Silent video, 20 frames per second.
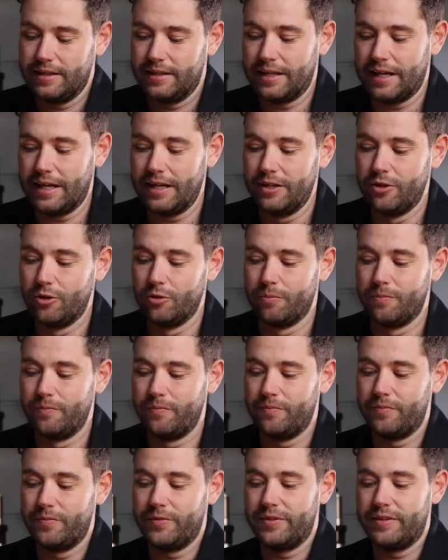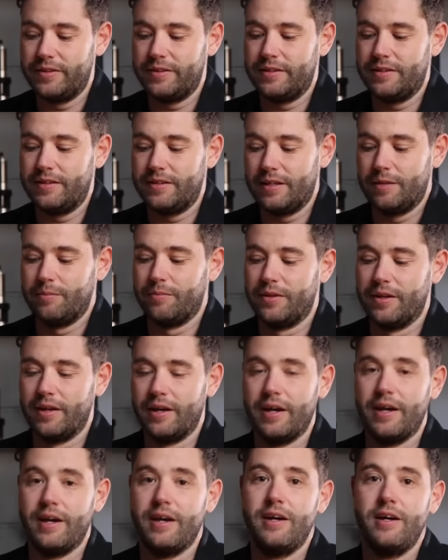that little bit
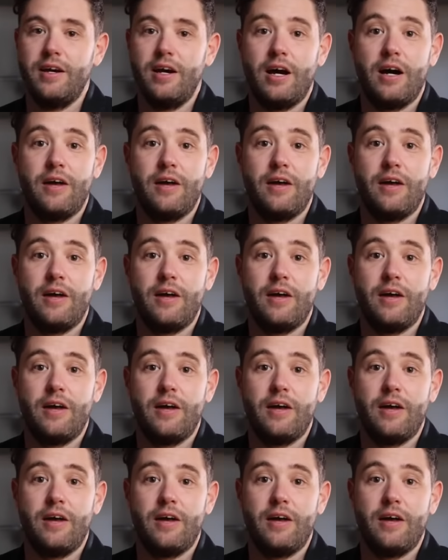there,